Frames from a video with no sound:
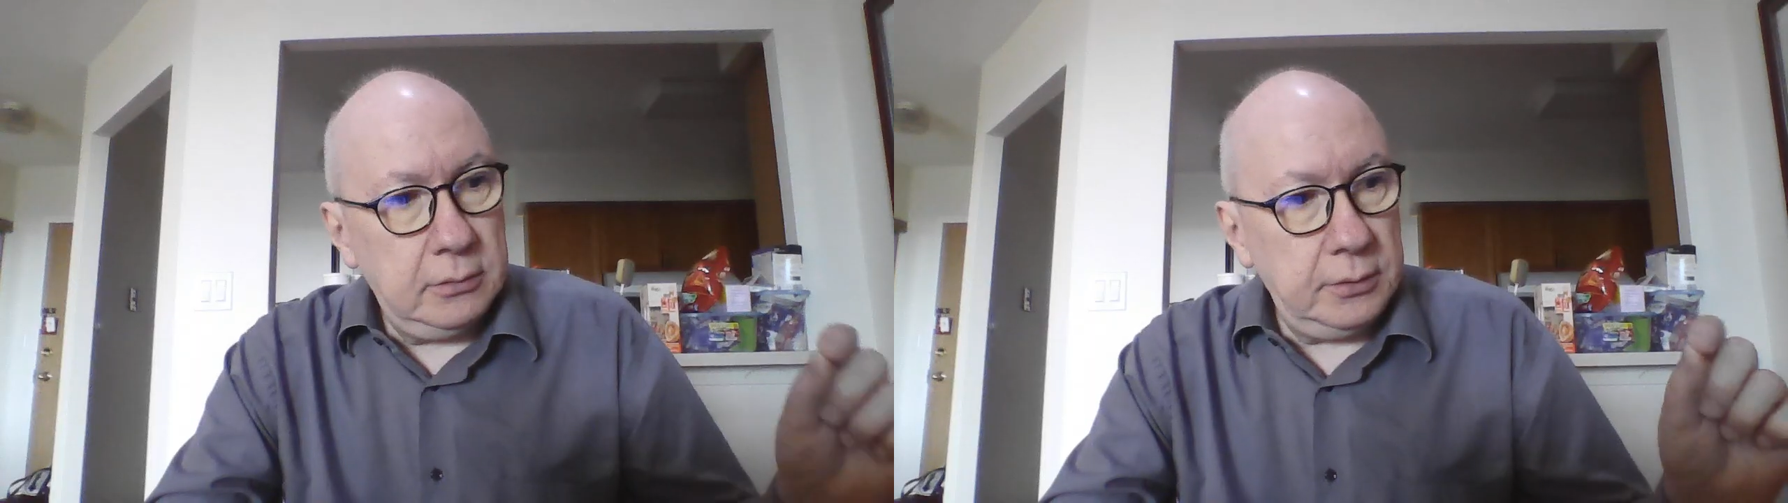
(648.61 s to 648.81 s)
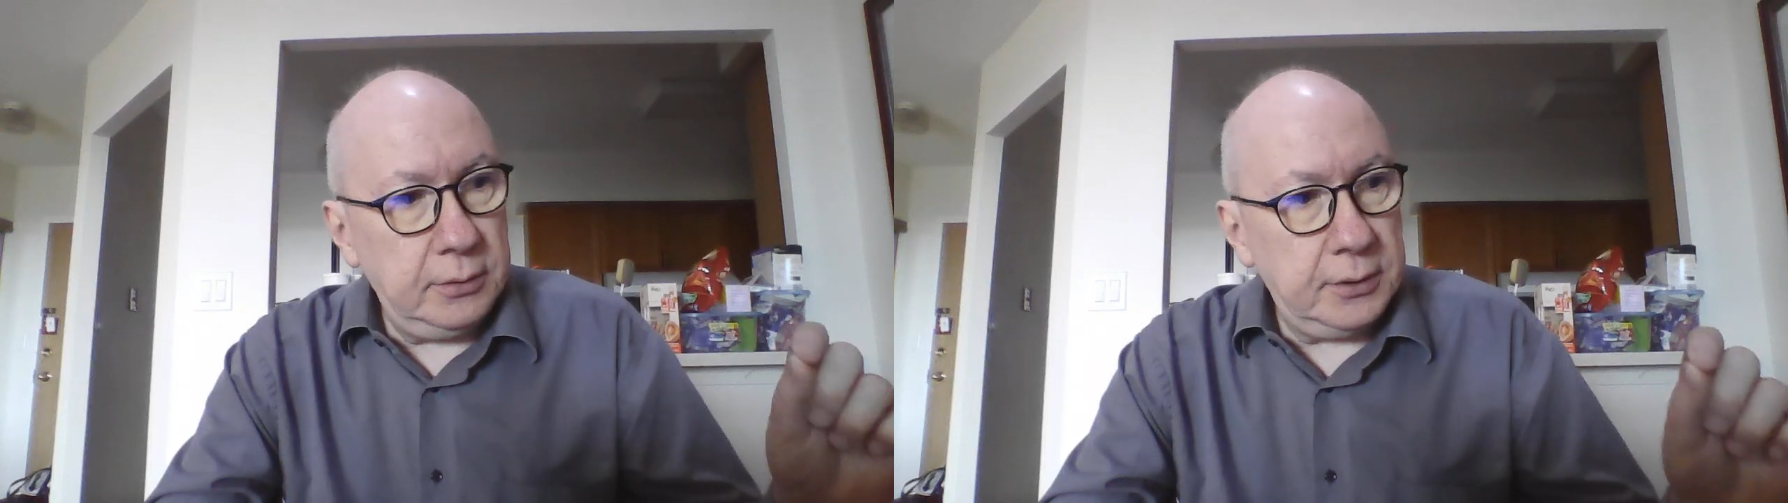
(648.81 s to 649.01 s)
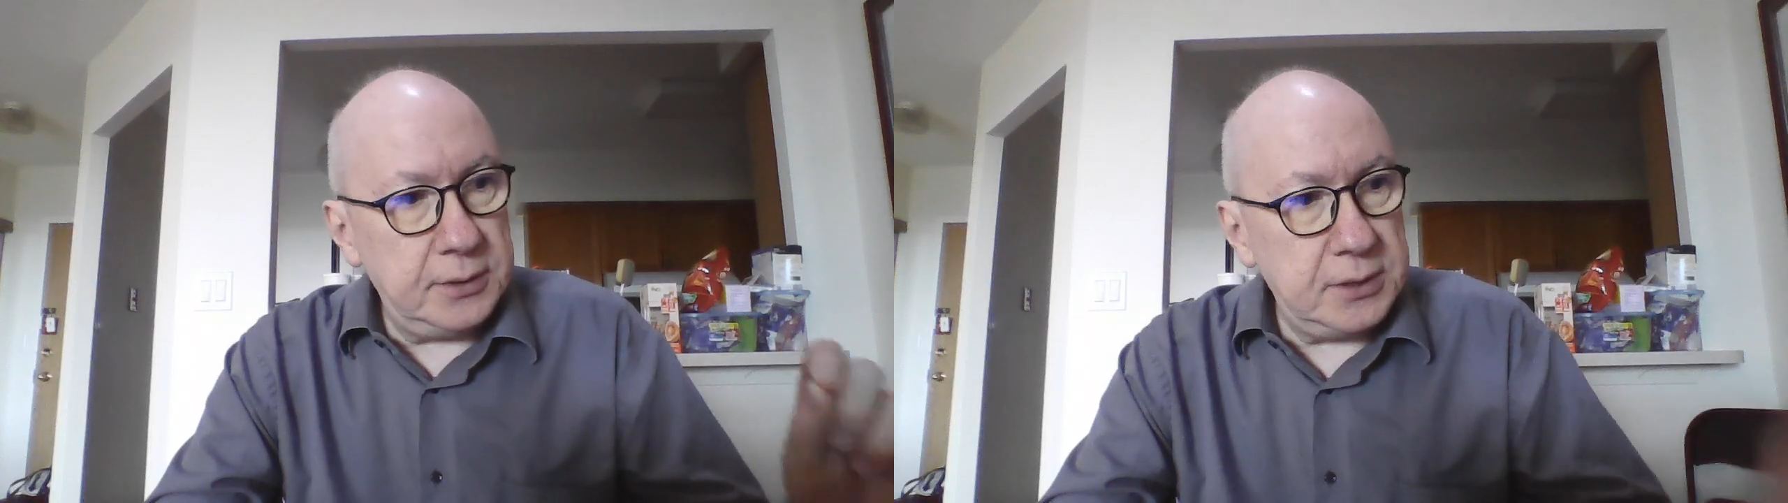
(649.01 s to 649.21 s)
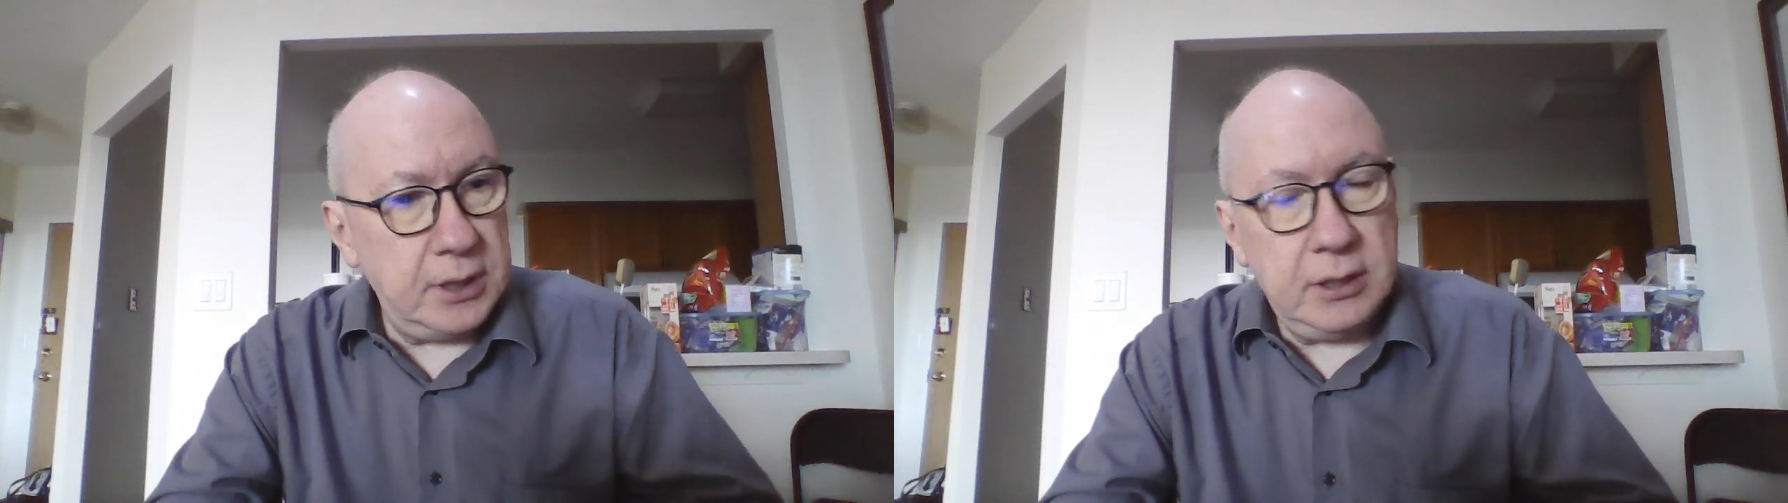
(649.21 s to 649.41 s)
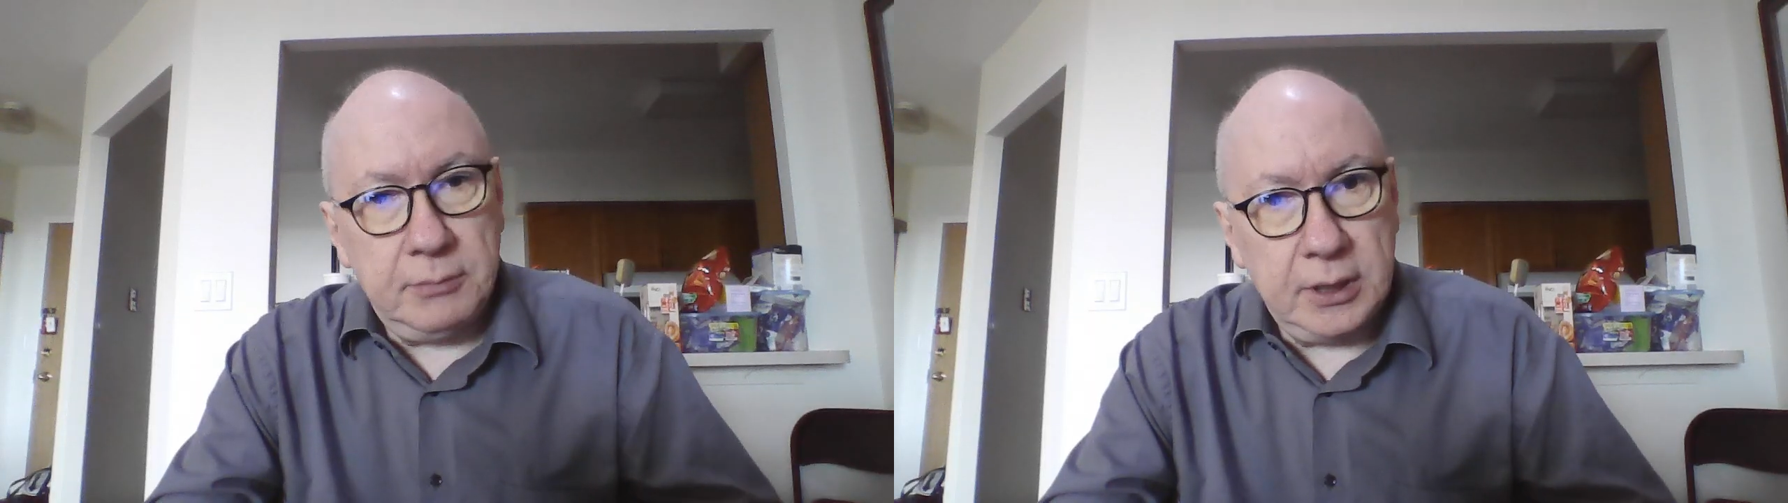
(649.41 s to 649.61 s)
you can see
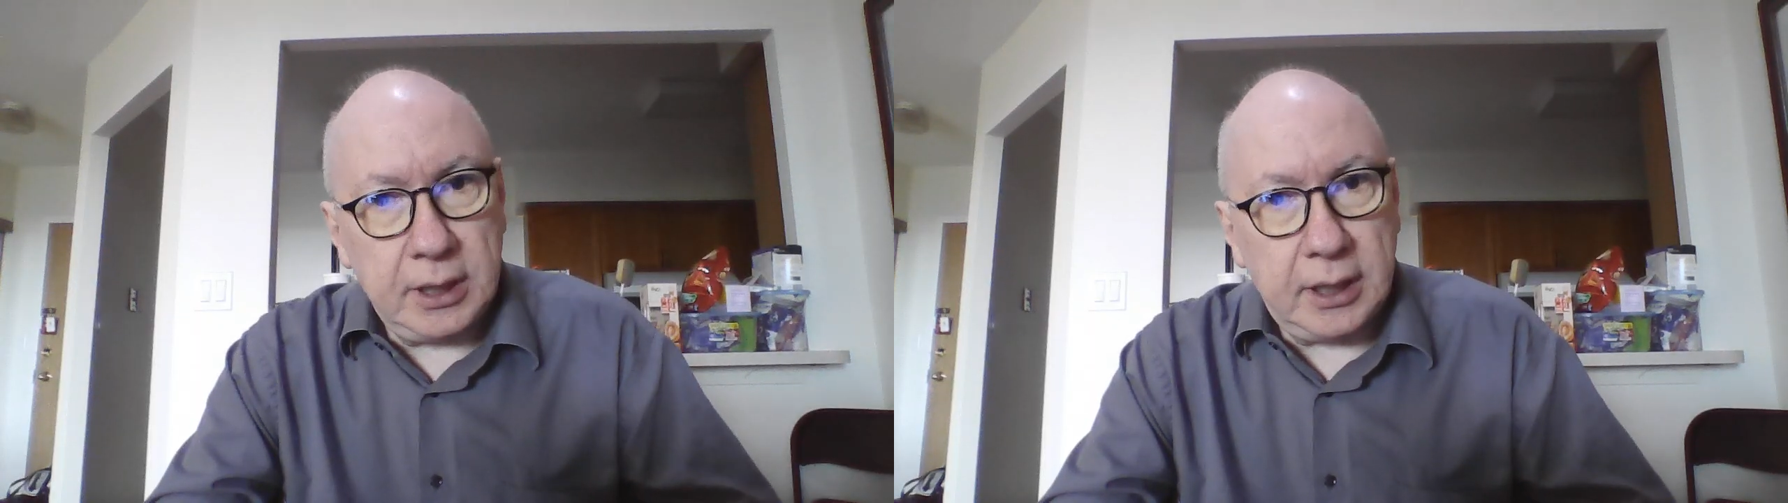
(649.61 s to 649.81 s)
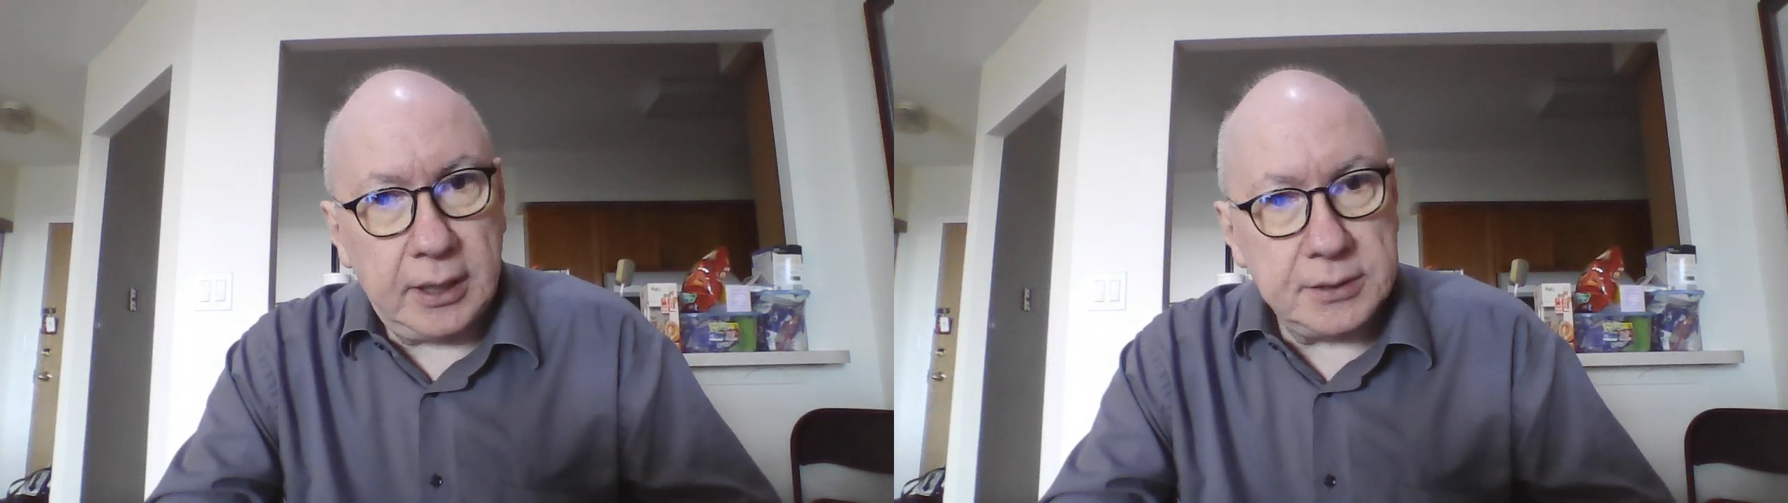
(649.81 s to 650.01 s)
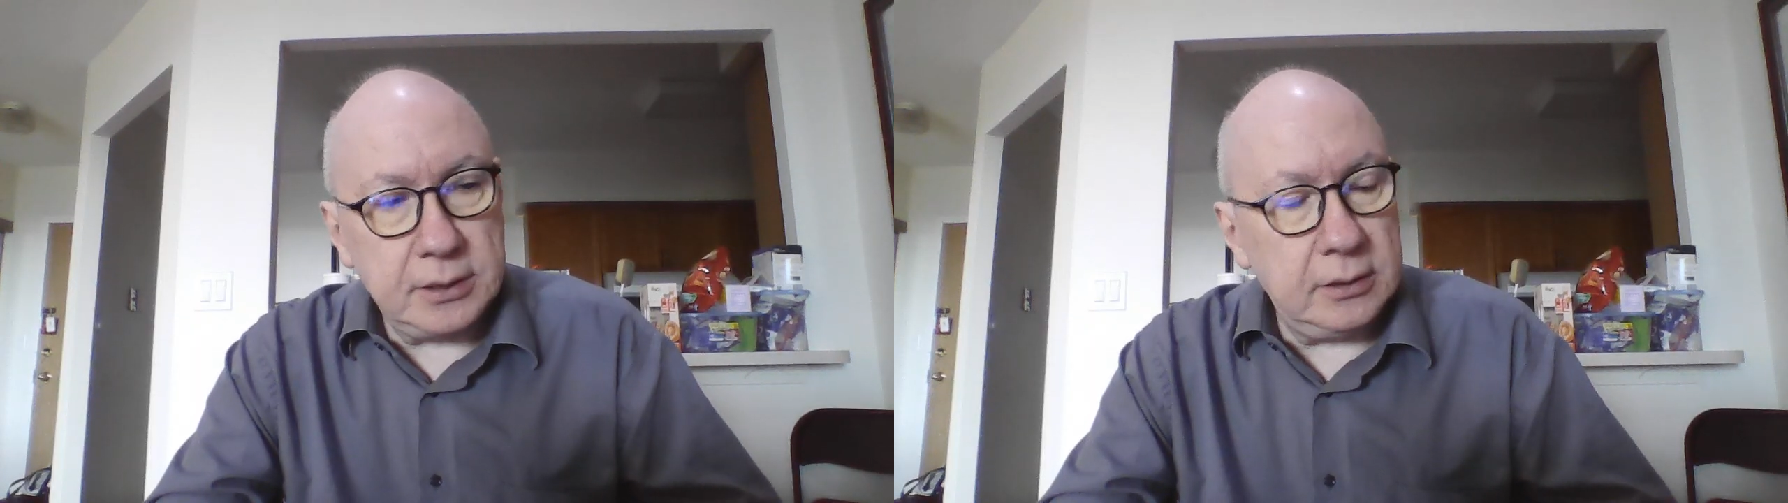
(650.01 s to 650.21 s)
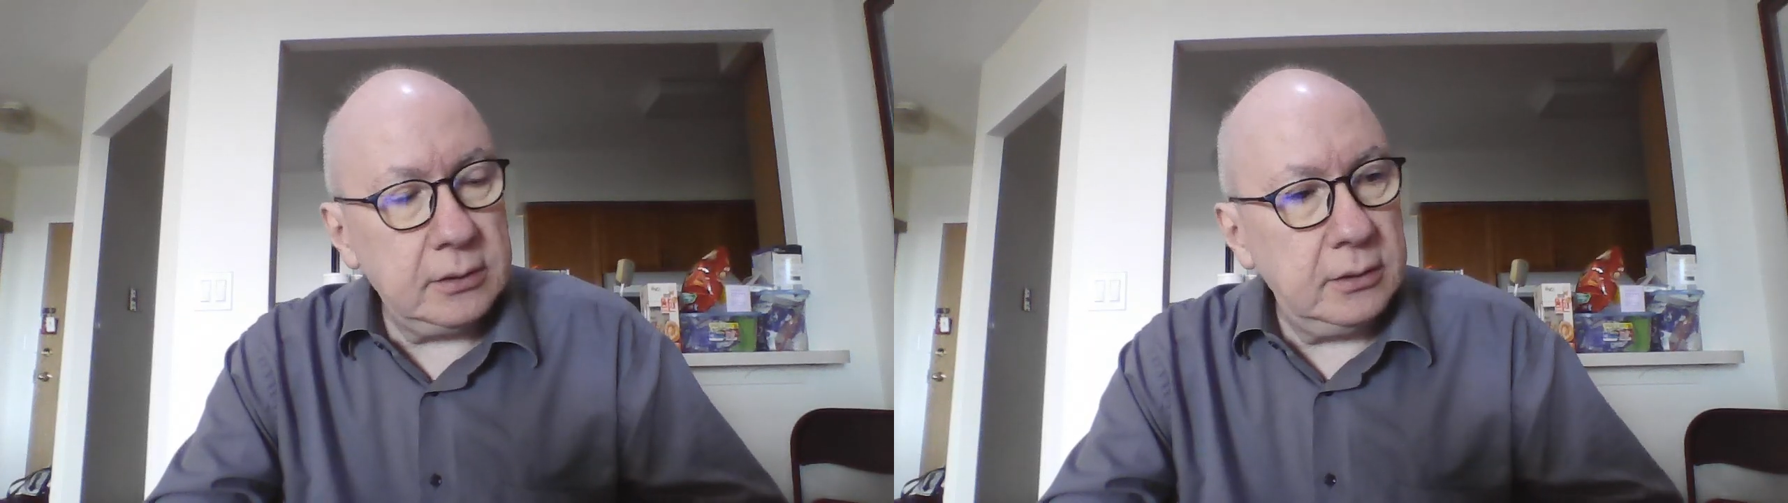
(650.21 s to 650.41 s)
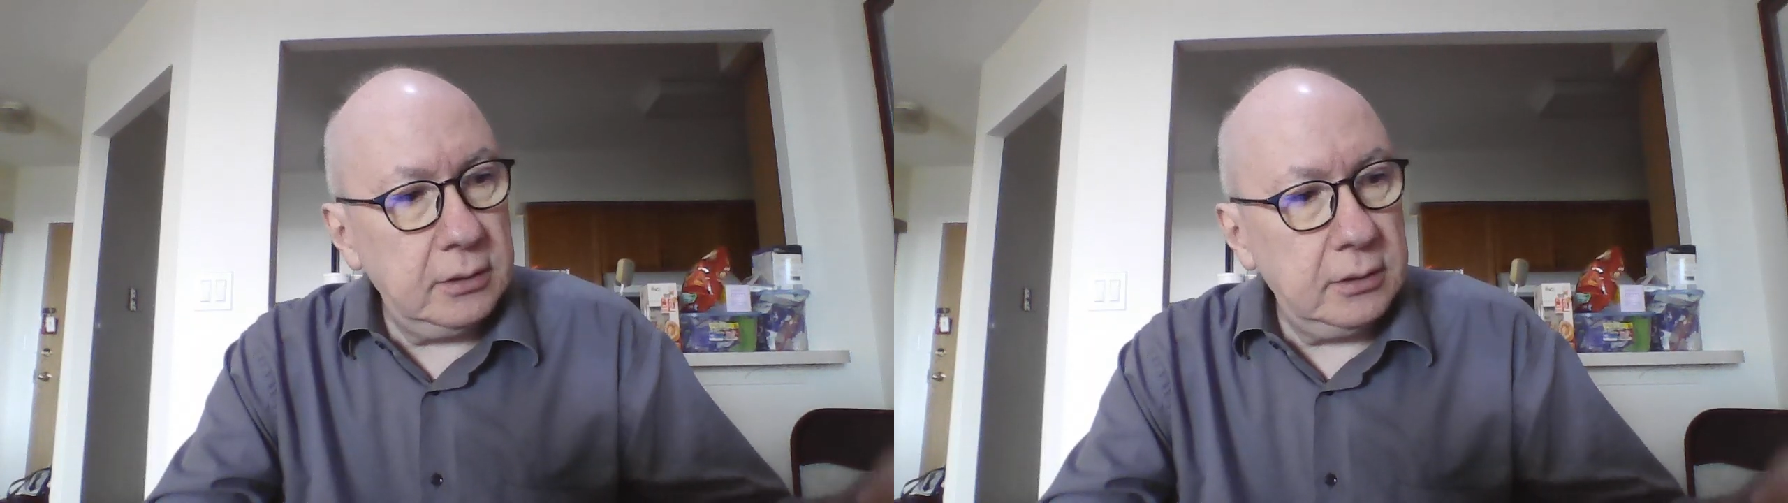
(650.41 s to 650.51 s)
them in the casket.